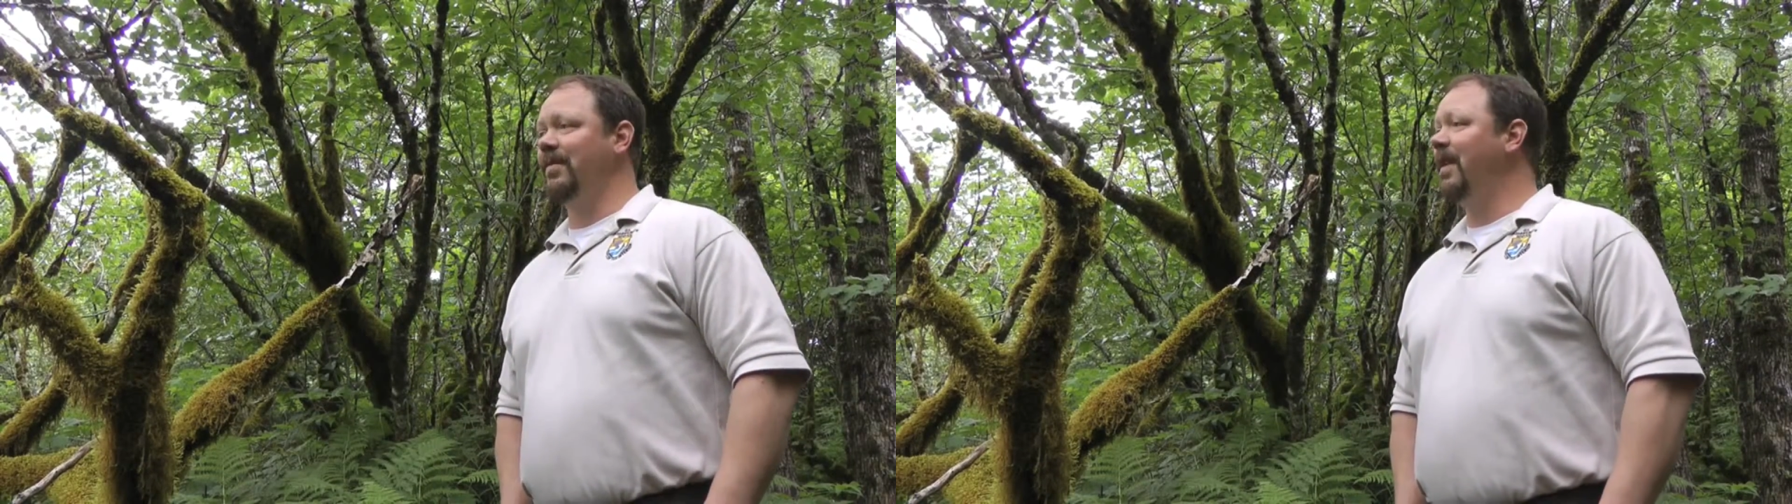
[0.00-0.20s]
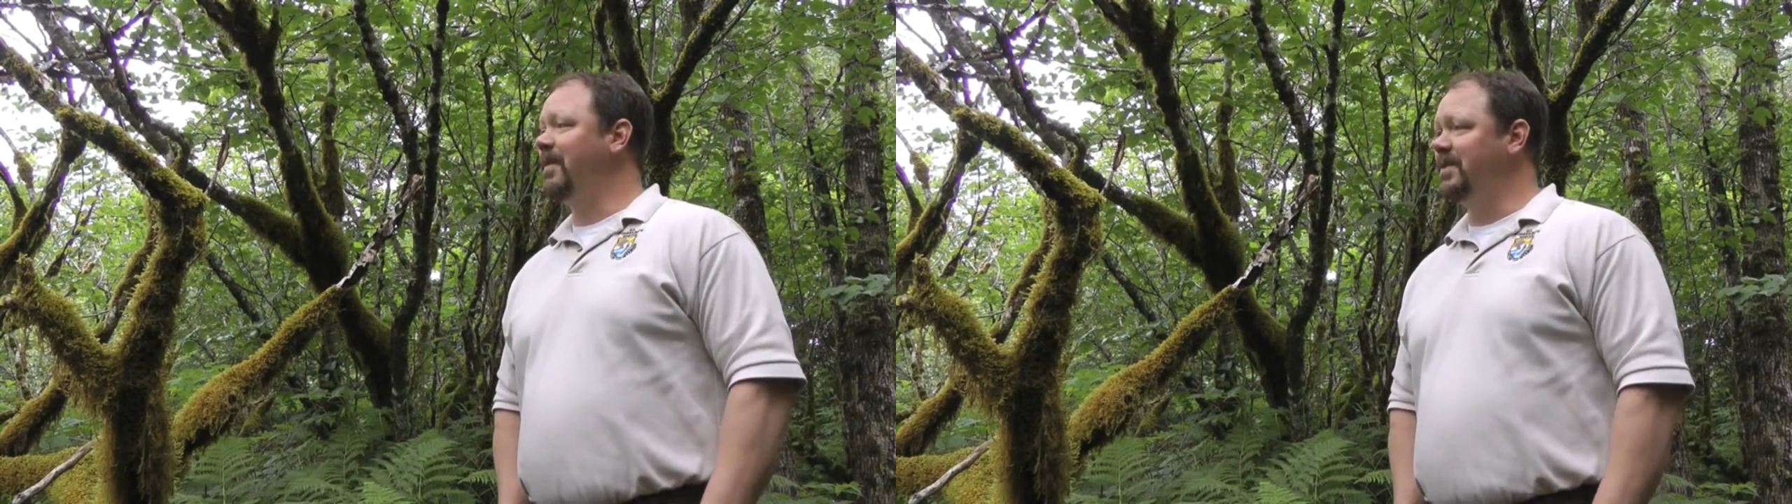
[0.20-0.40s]
on
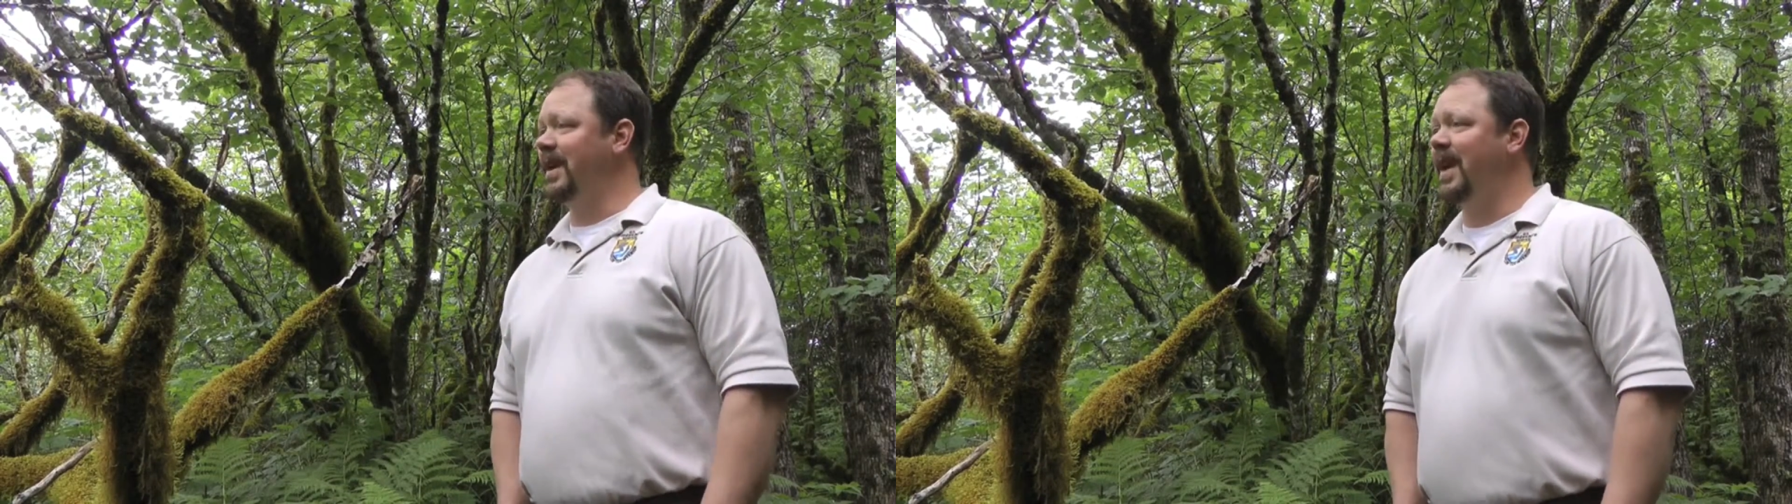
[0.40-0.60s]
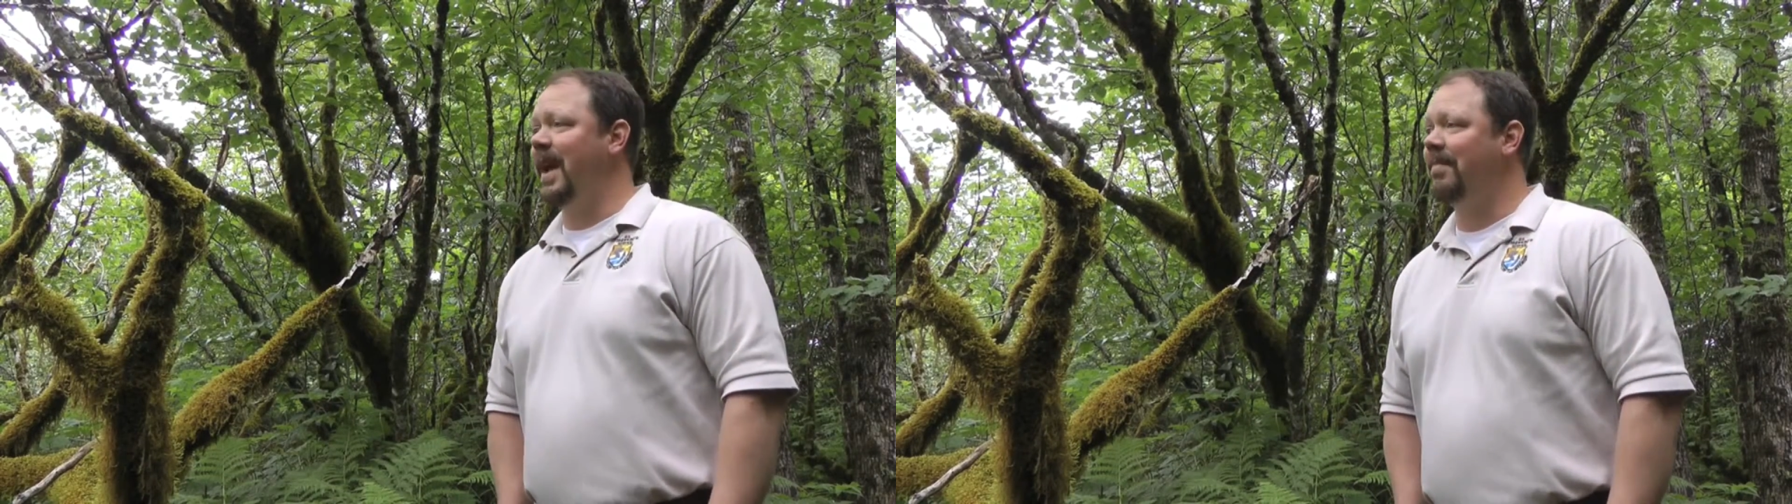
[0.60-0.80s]
the refuge
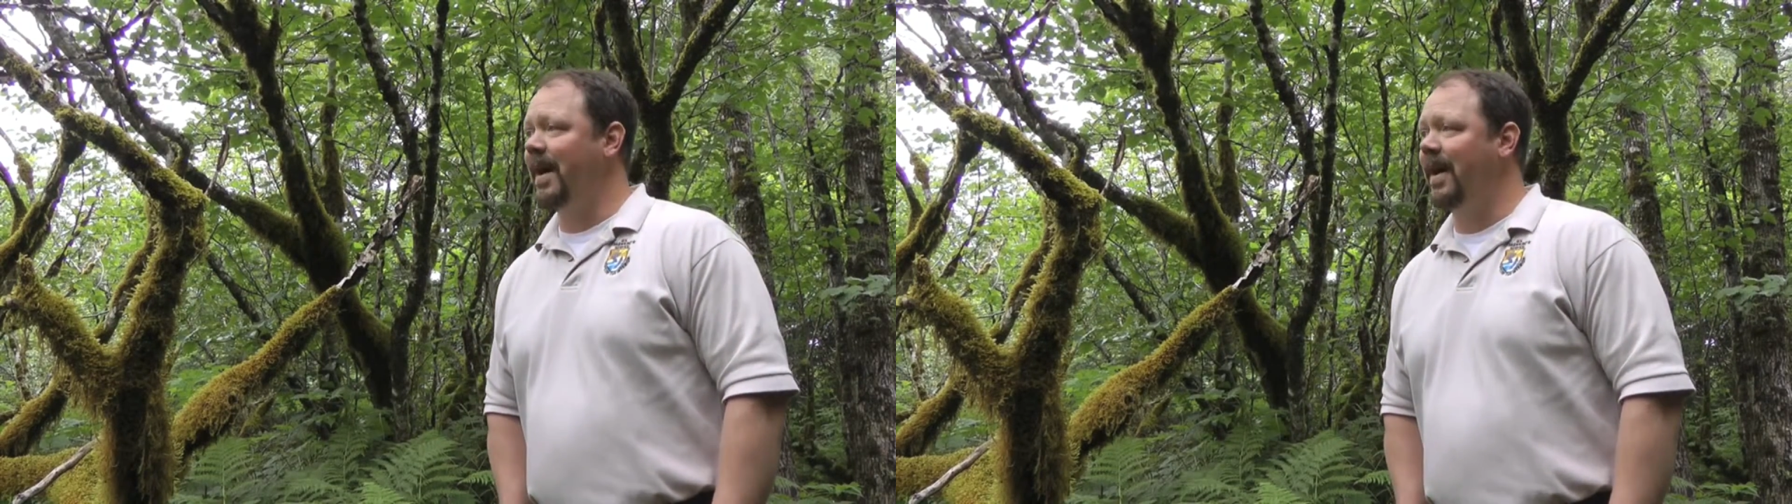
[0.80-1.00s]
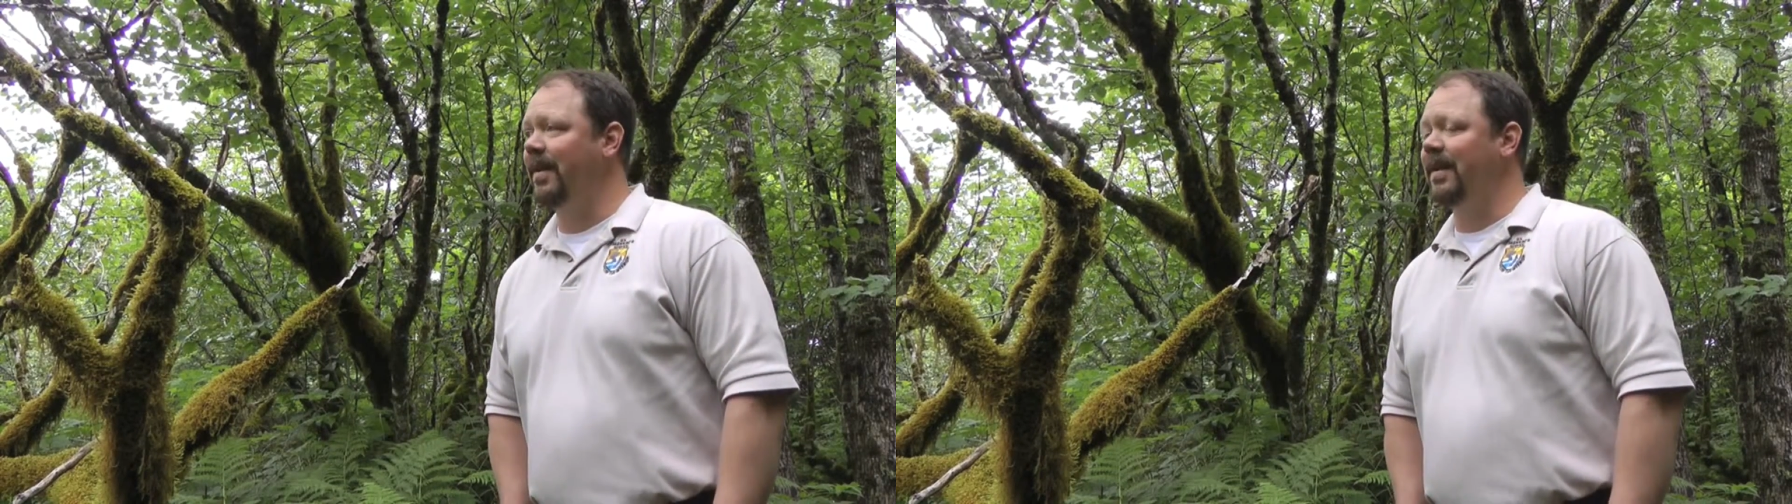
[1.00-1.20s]
on
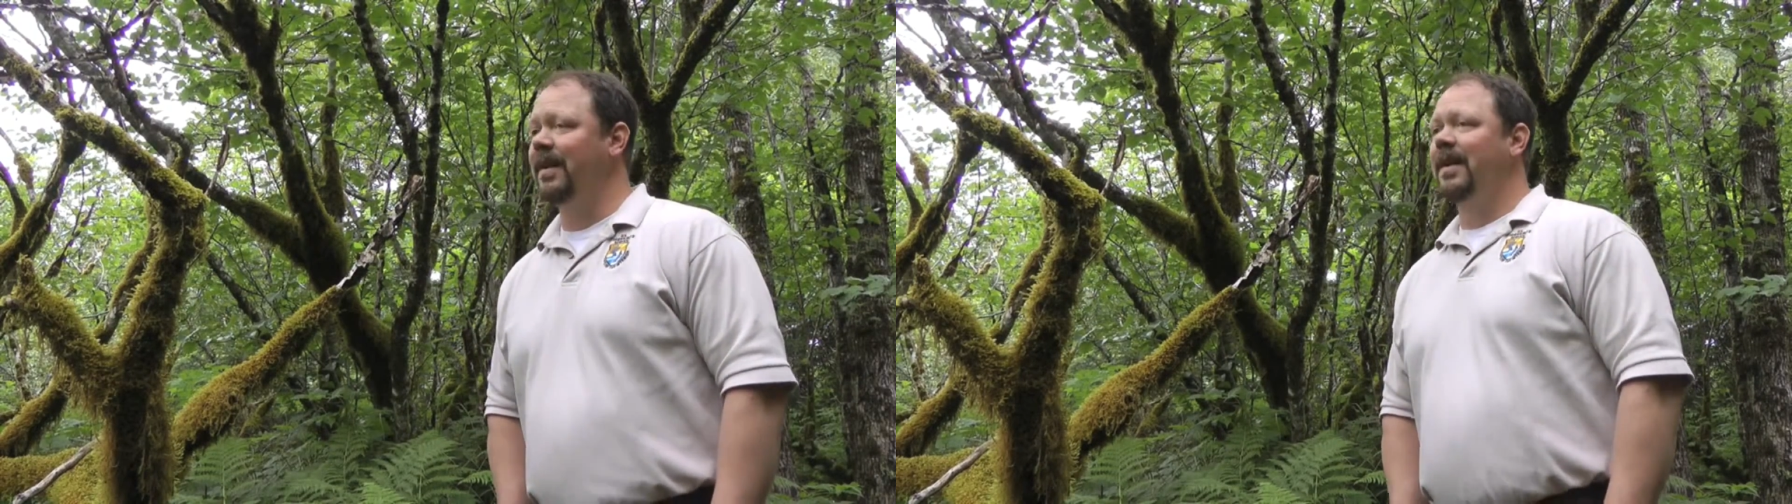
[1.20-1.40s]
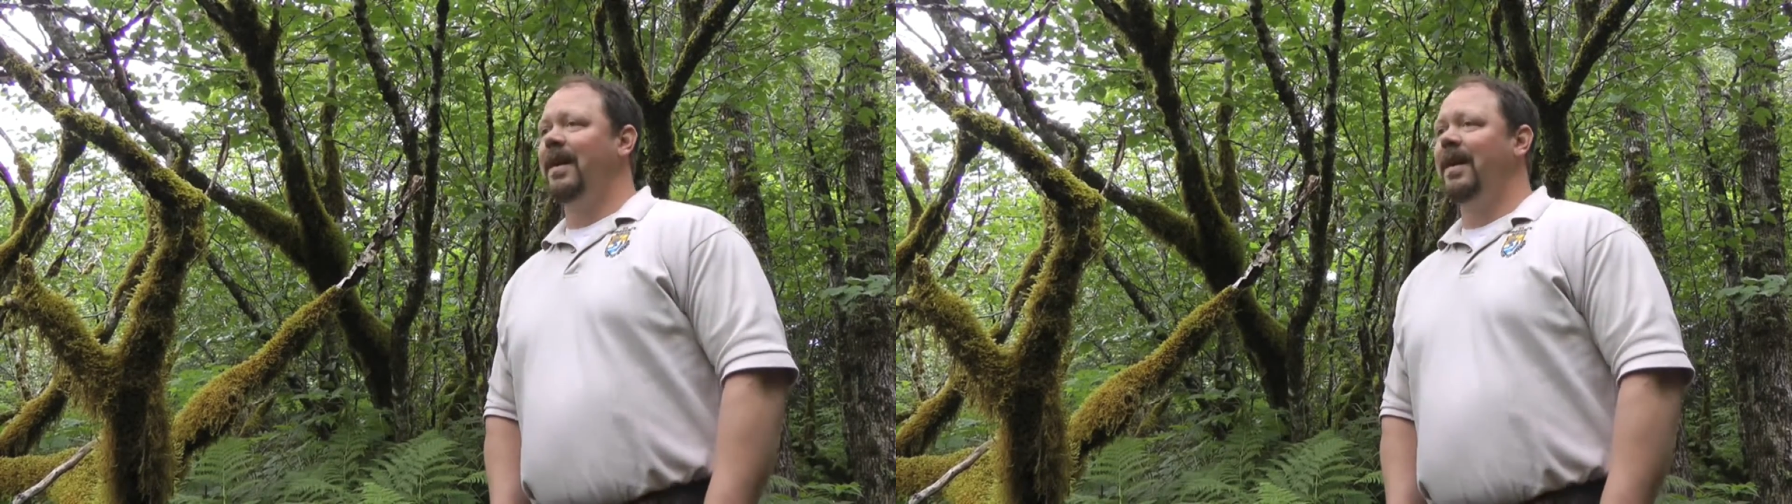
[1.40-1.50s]
Camp Island.